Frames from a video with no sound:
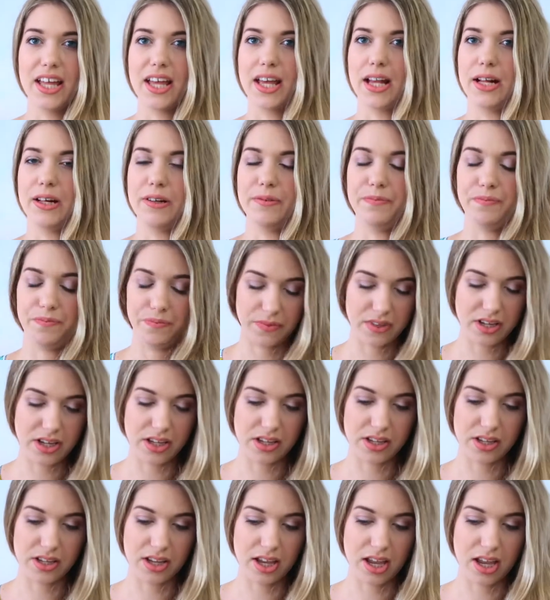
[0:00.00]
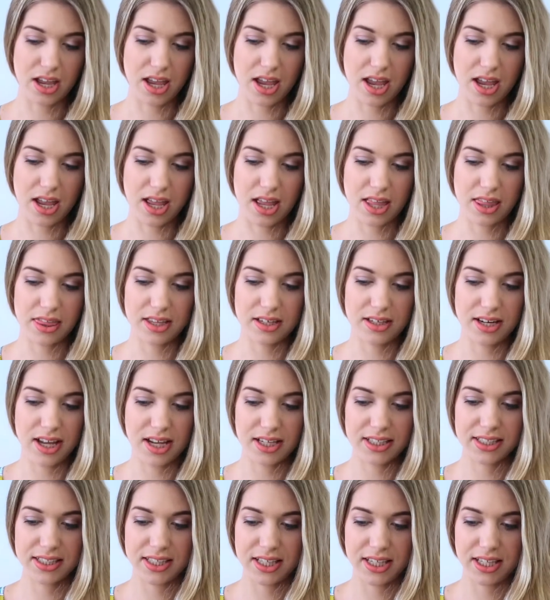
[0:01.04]
The
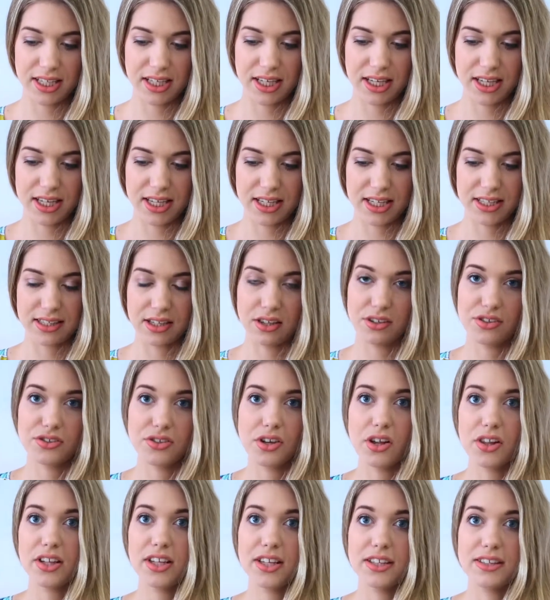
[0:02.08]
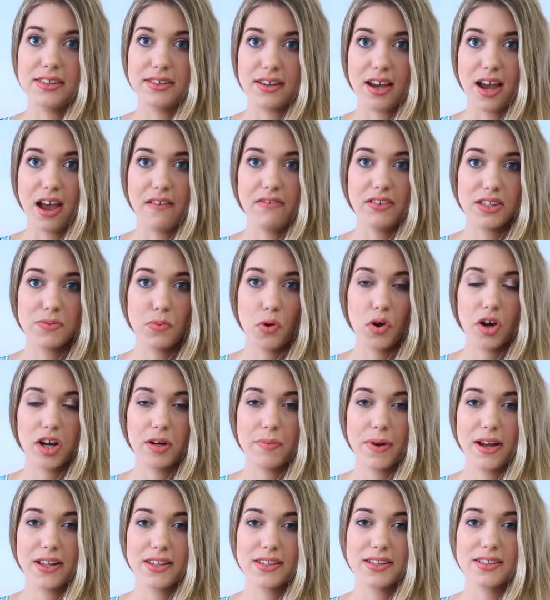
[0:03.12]
next thing is solids. I haven't spoken
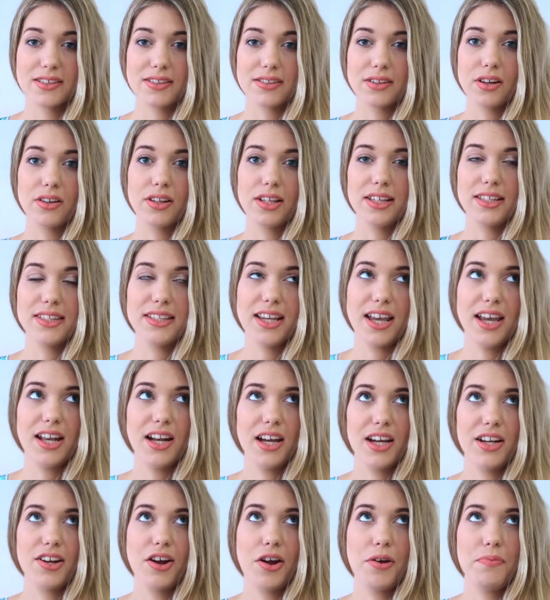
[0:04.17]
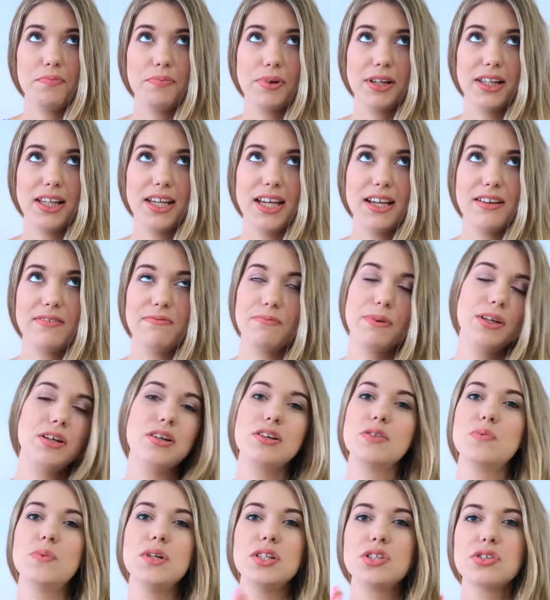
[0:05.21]
about solids yet, I don't believe,
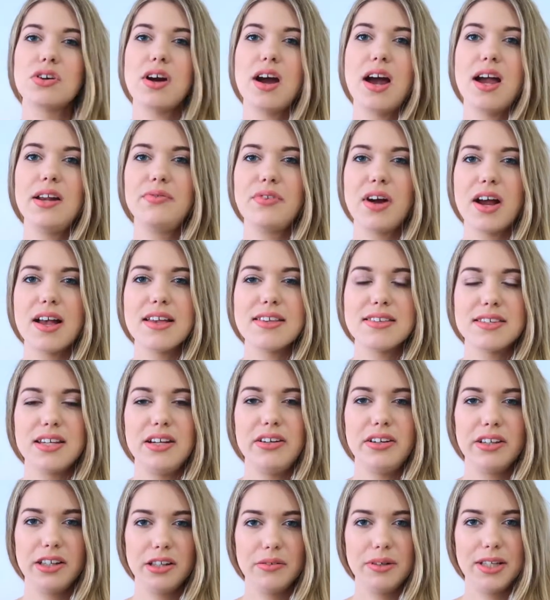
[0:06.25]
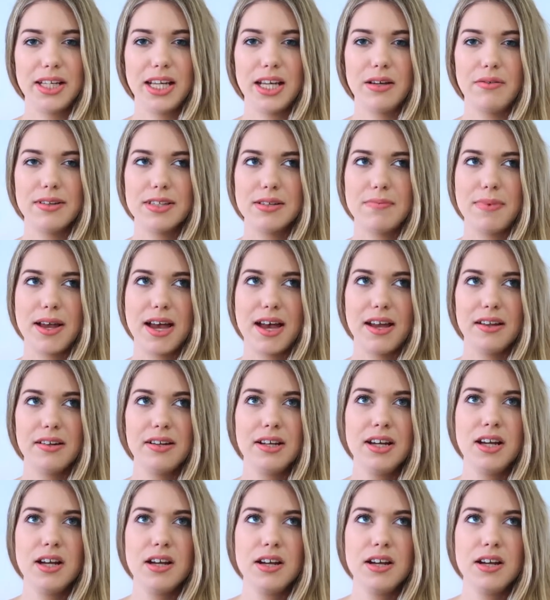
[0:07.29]
because we tried rice cereal when he was about